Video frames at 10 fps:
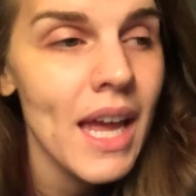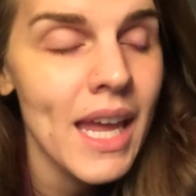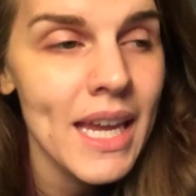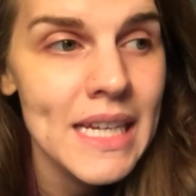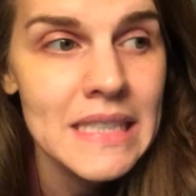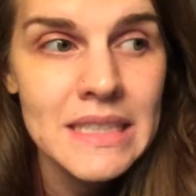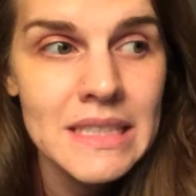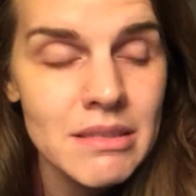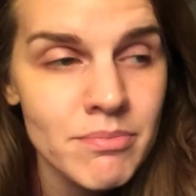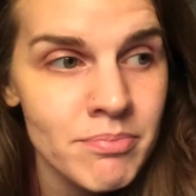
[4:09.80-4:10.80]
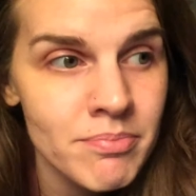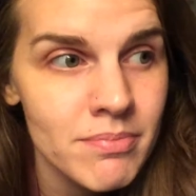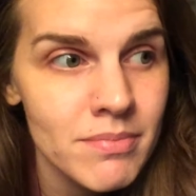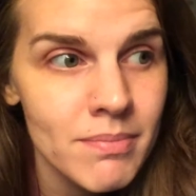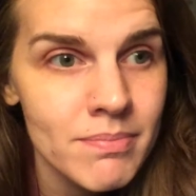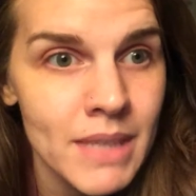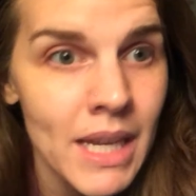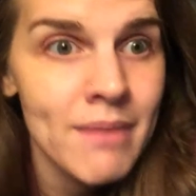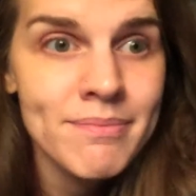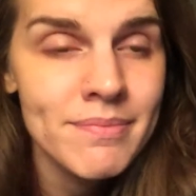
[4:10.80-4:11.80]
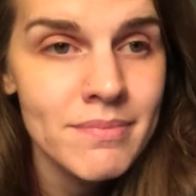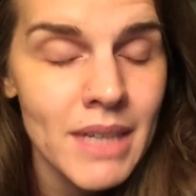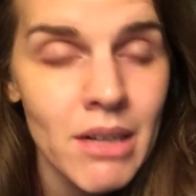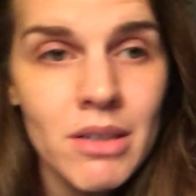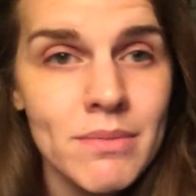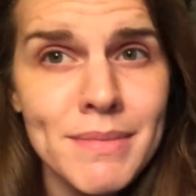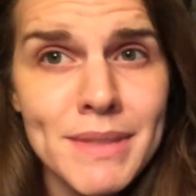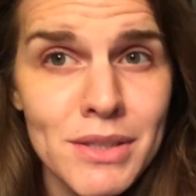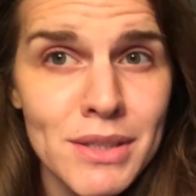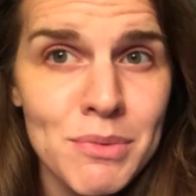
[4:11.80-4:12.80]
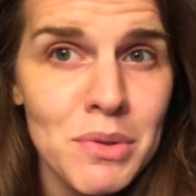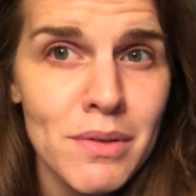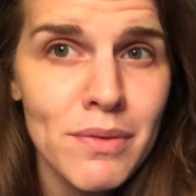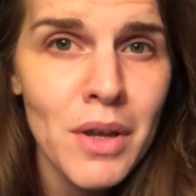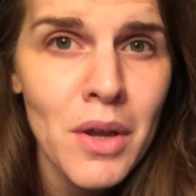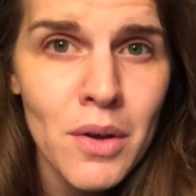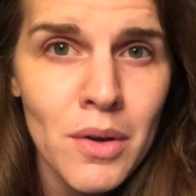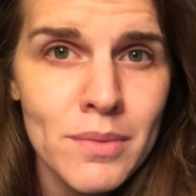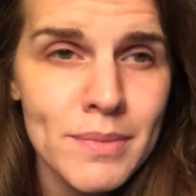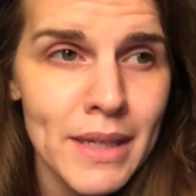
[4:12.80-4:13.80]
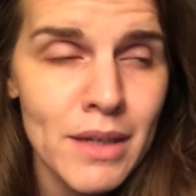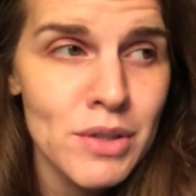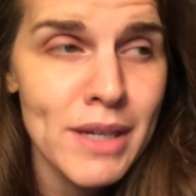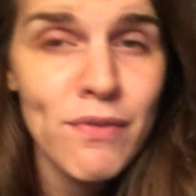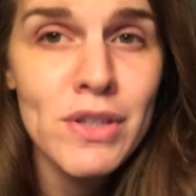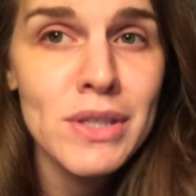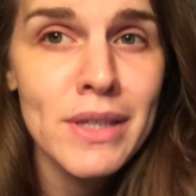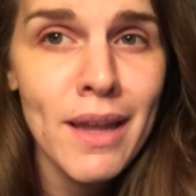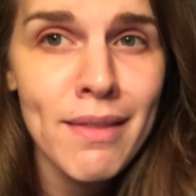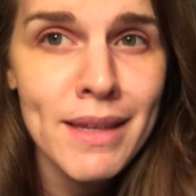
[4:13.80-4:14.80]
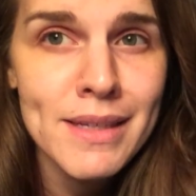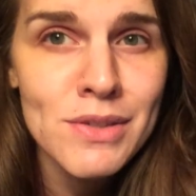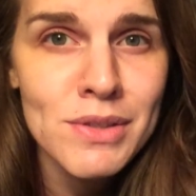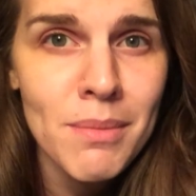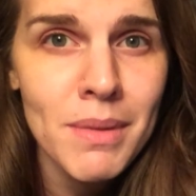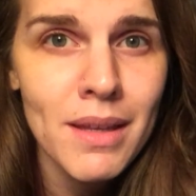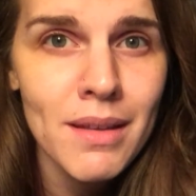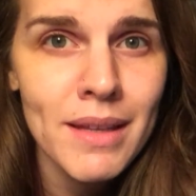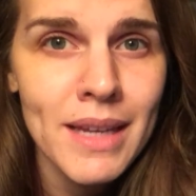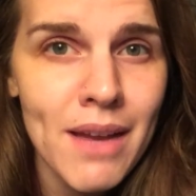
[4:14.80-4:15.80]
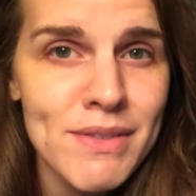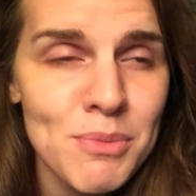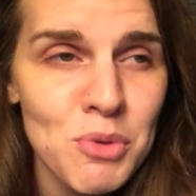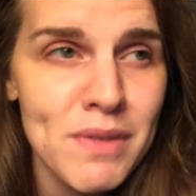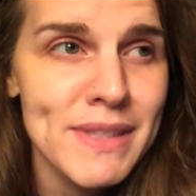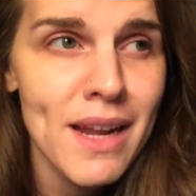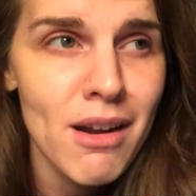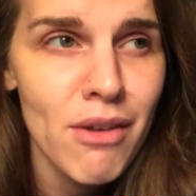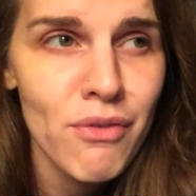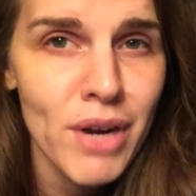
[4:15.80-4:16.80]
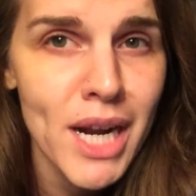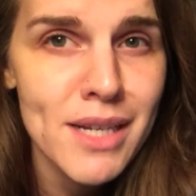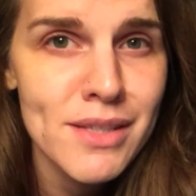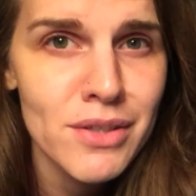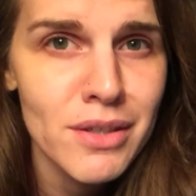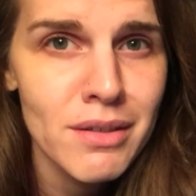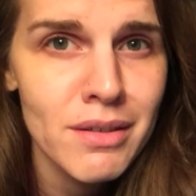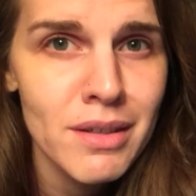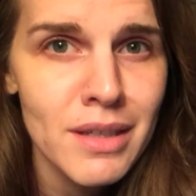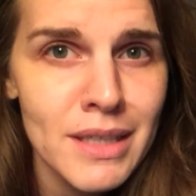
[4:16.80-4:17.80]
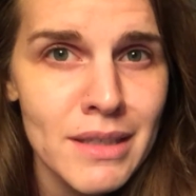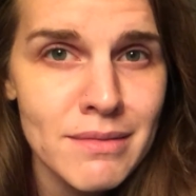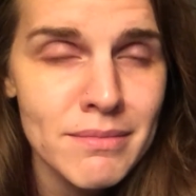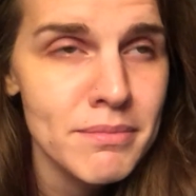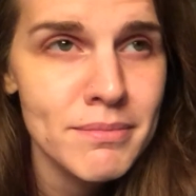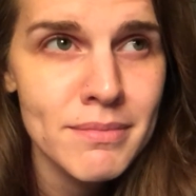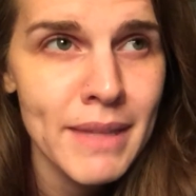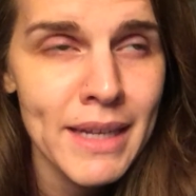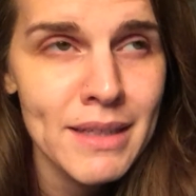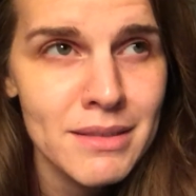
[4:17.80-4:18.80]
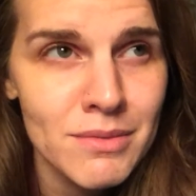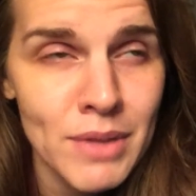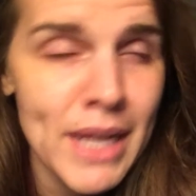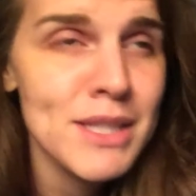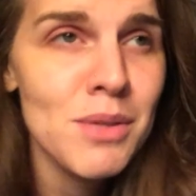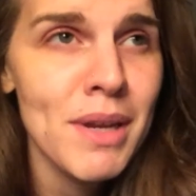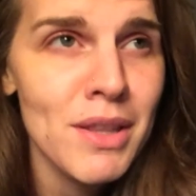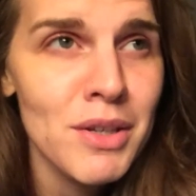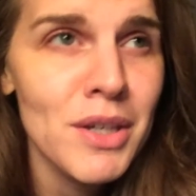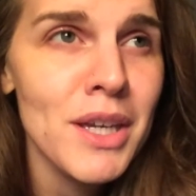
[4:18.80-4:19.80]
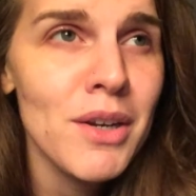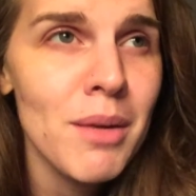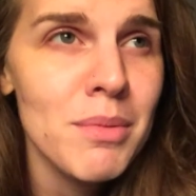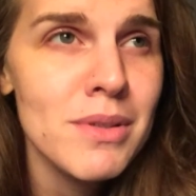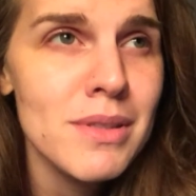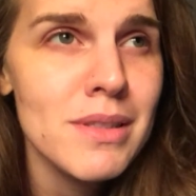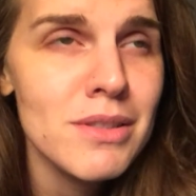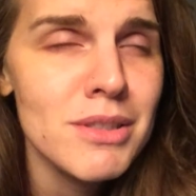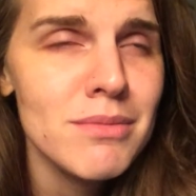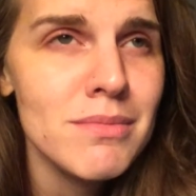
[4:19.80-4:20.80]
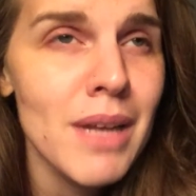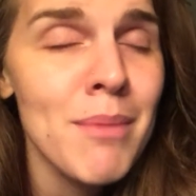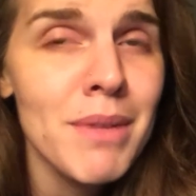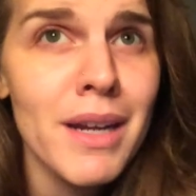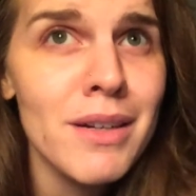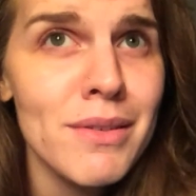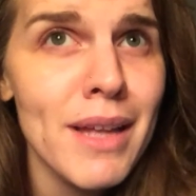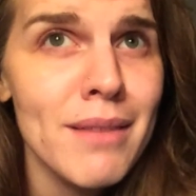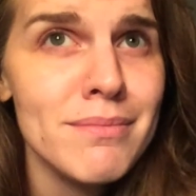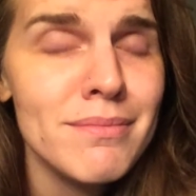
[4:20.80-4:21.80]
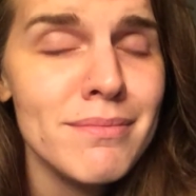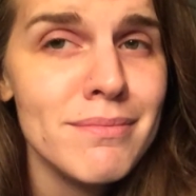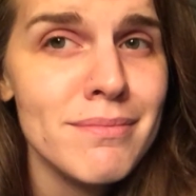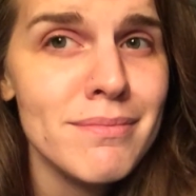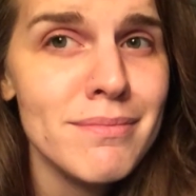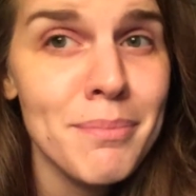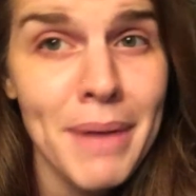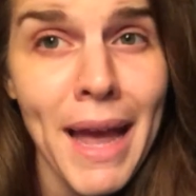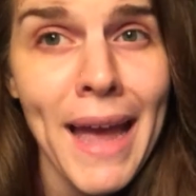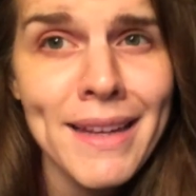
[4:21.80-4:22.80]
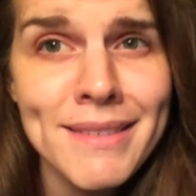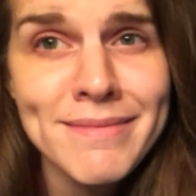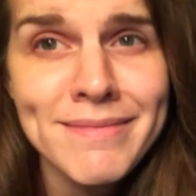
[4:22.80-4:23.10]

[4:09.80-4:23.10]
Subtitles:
And yeah. I don't know, is there some sort of, like, should I officially end these or something? Like, have some sort of sign-off phrase or, like, that's the way the cookie crumbles or, I'm not gonna do that. Bye!